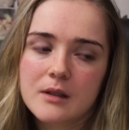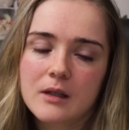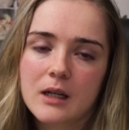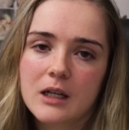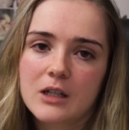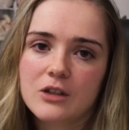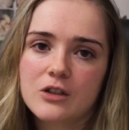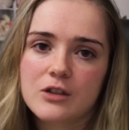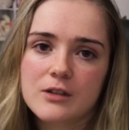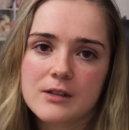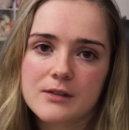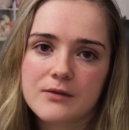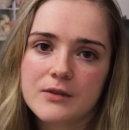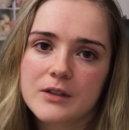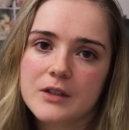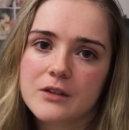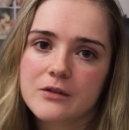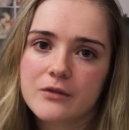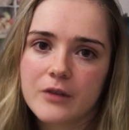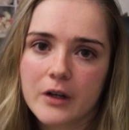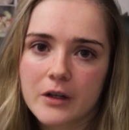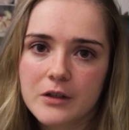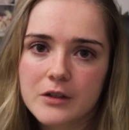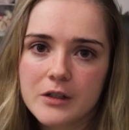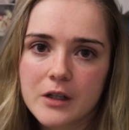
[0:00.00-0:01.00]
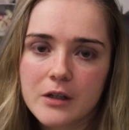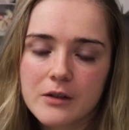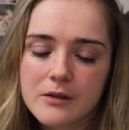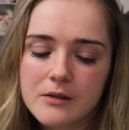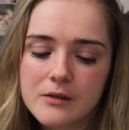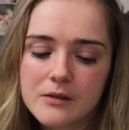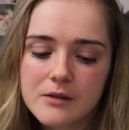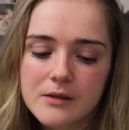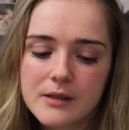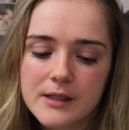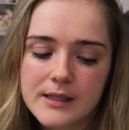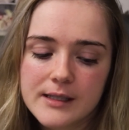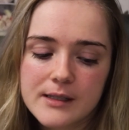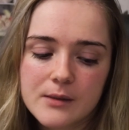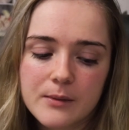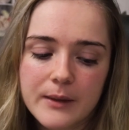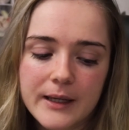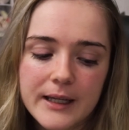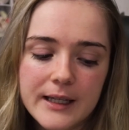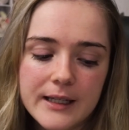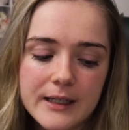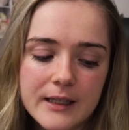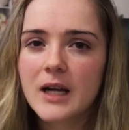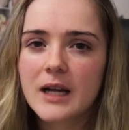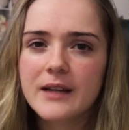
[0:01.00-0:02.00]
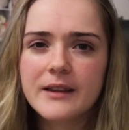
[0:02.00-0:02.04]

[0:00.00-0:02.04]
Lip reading: like just for the photos this week.